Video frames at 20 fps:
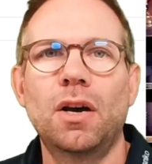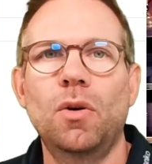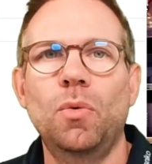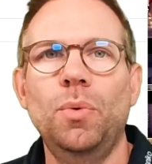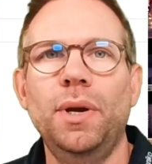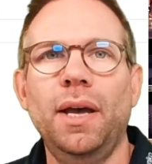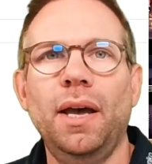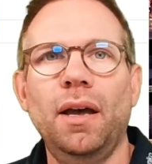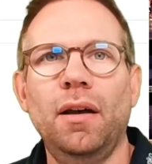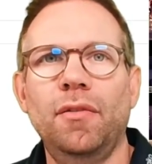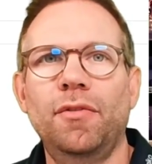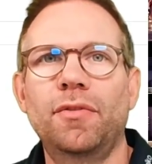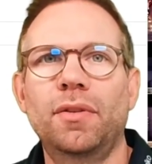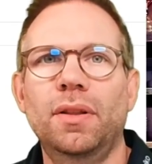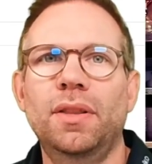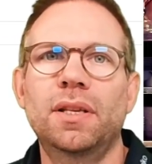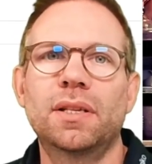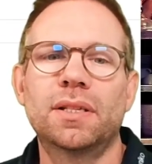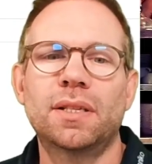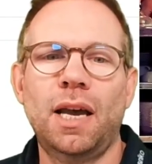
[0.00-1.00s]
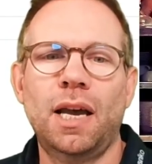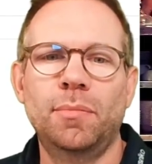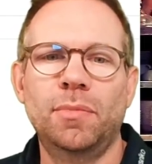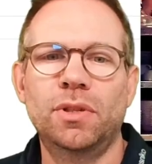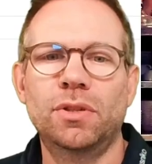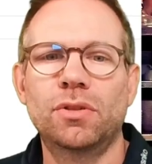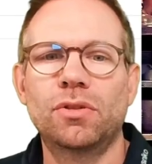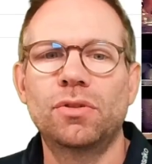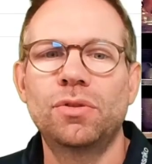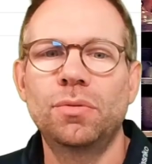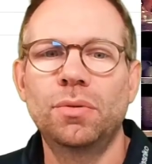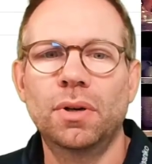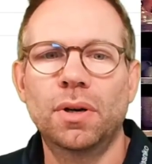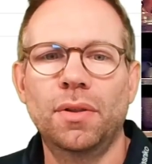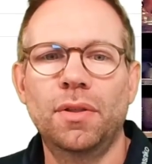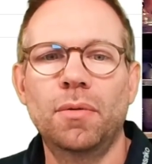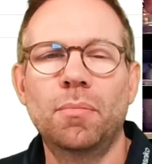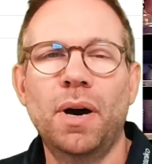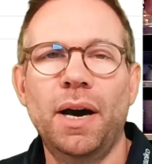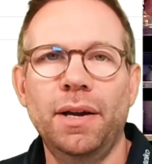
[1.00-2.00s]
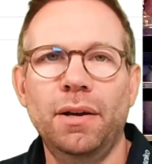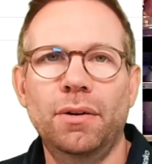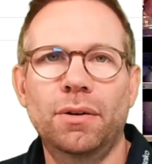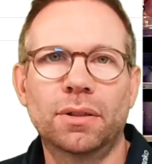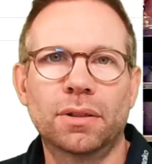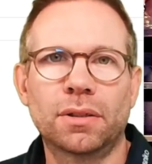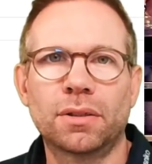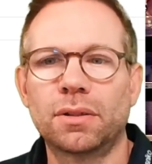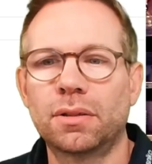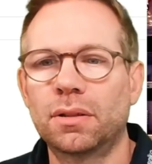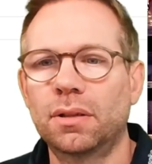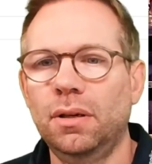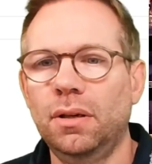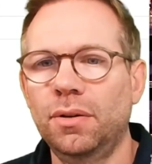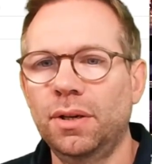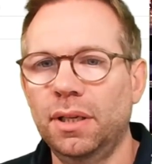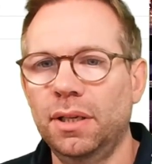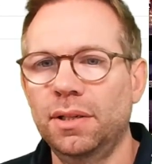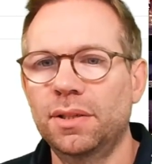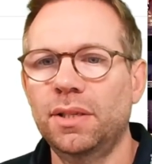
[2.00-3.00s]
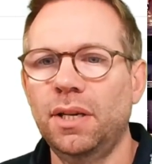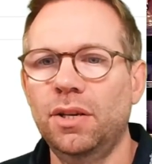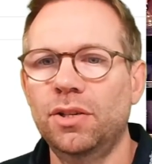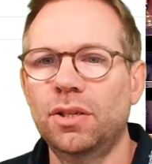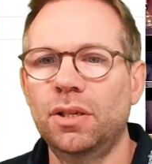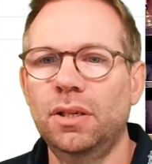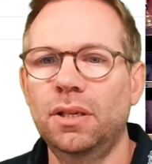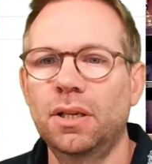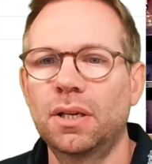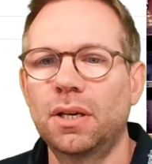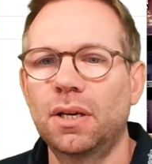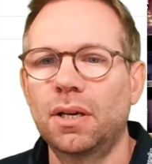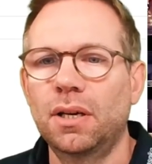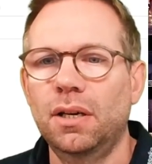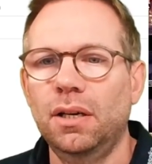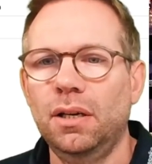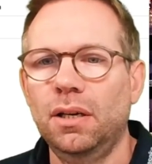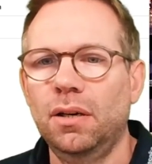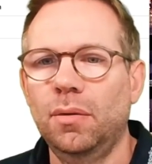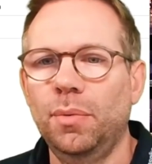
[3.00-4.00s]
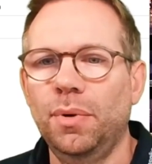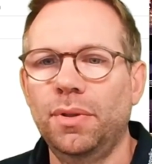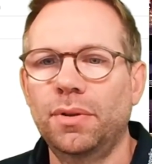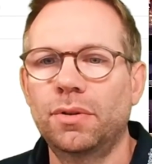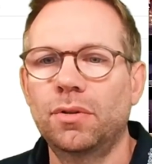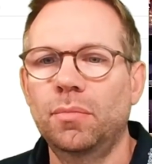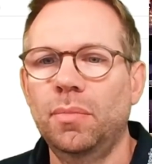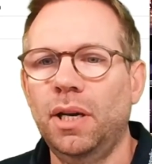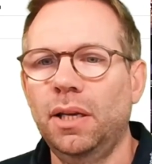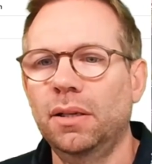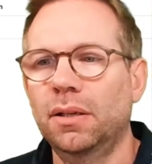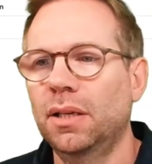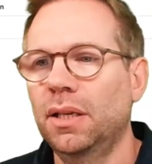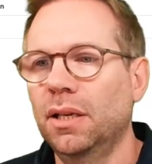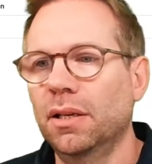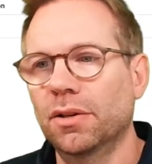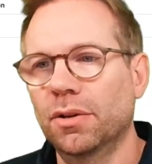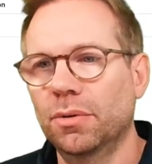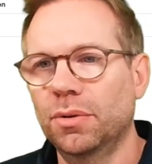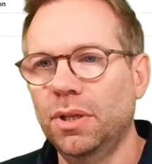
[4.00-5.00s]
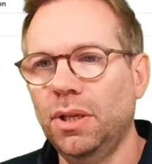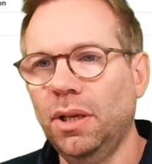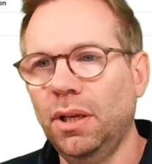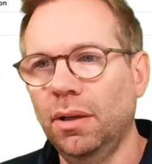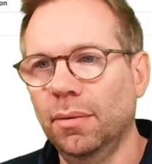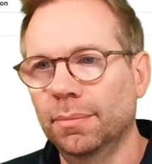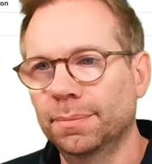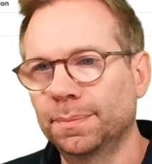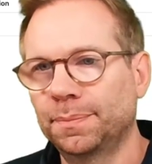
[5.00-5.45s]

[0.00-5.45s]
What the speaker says: we have the assignment to the myOrg organization with the domain Keycloak.de.